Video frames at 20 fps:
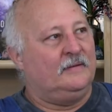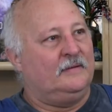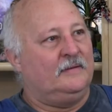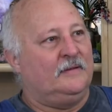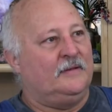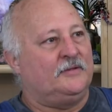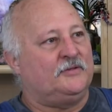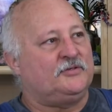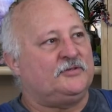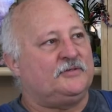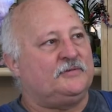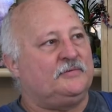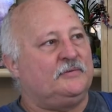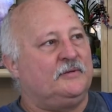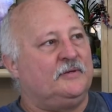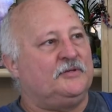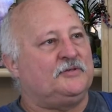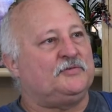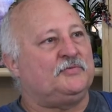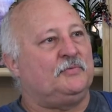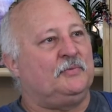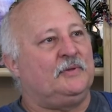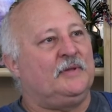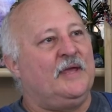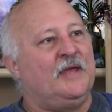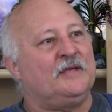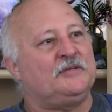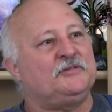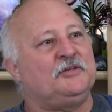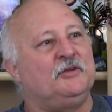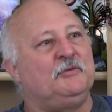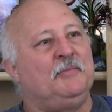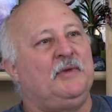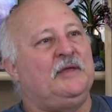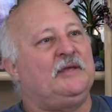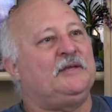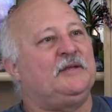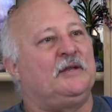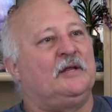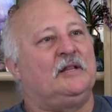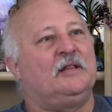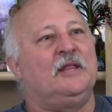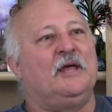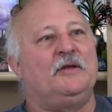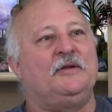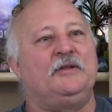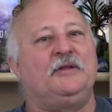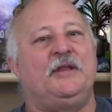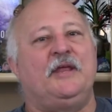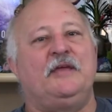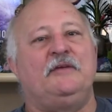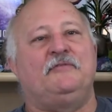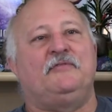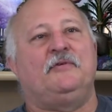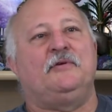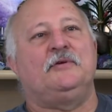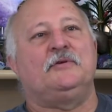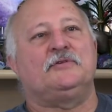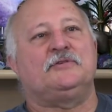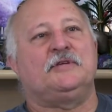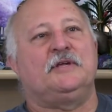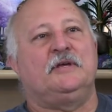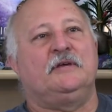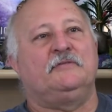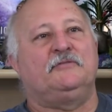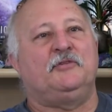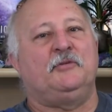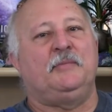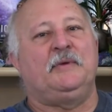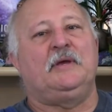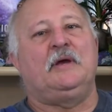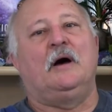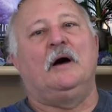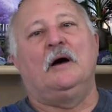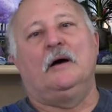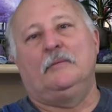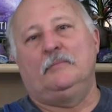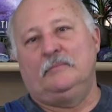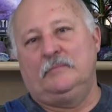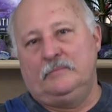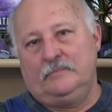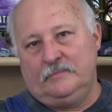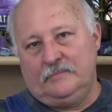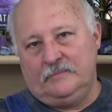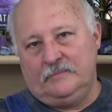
It's relaxing, making a cloudy day for yourself to be calm.